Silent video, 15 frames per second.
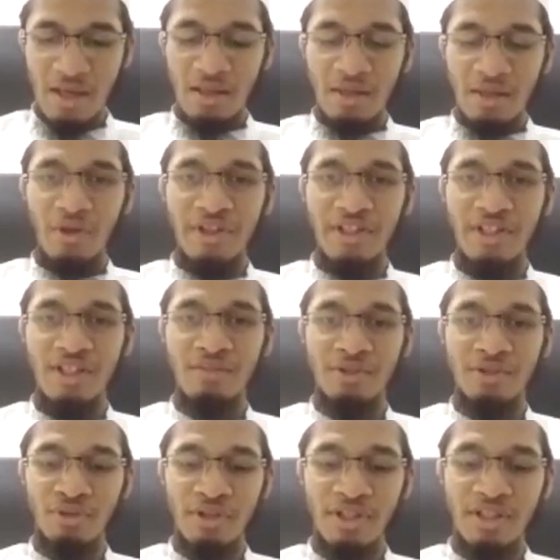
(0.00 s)
Question number
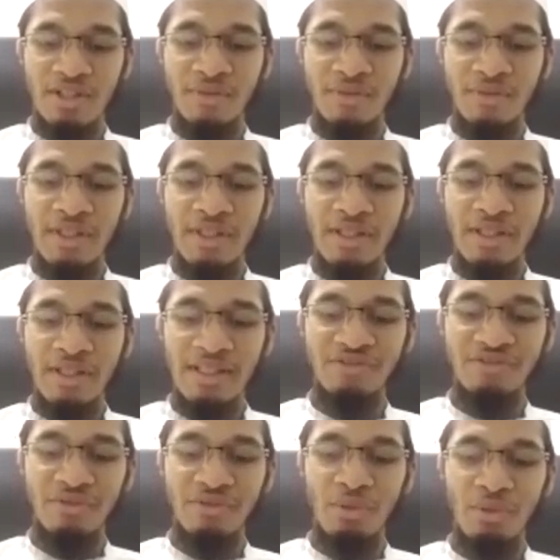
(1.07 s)
23
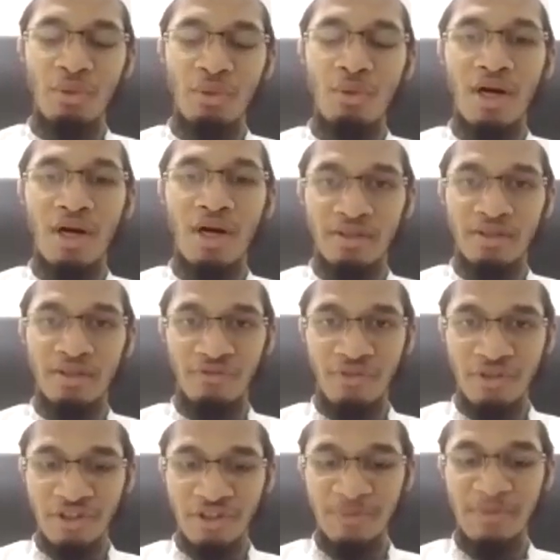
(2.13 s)
is, who are the
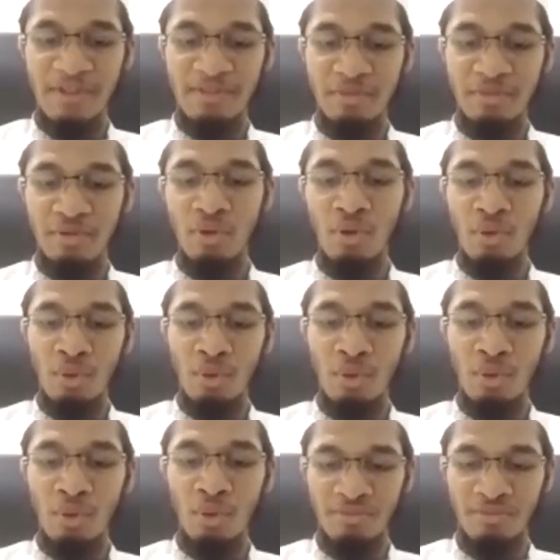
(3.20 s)
first people
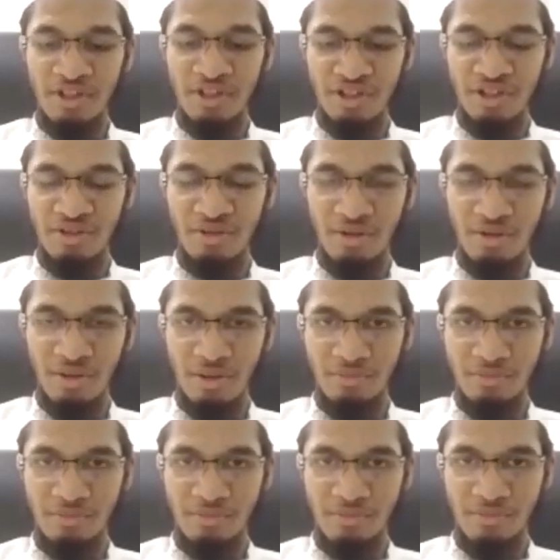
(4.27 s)
who committed shirk?
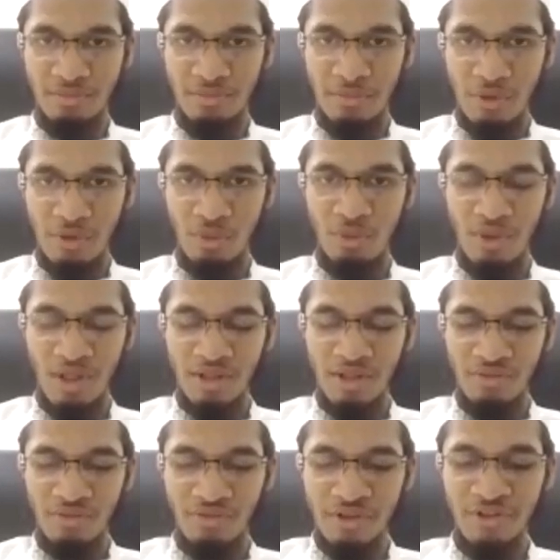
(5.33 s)
Who are
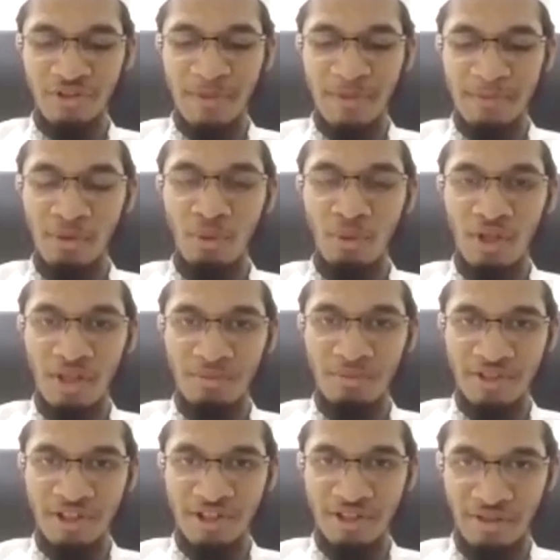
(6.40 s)
the first people who
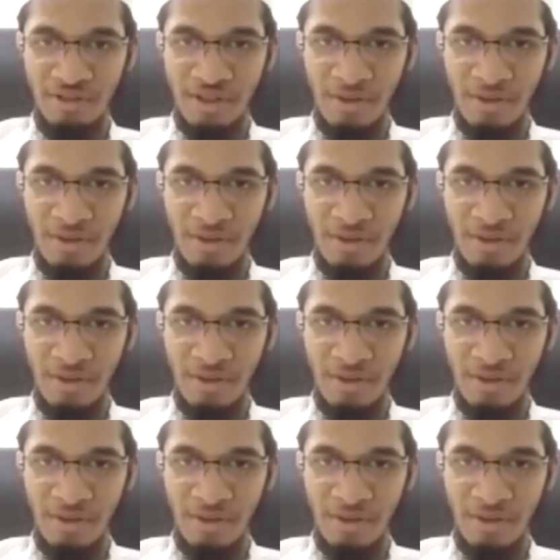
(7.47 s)
committed shirk?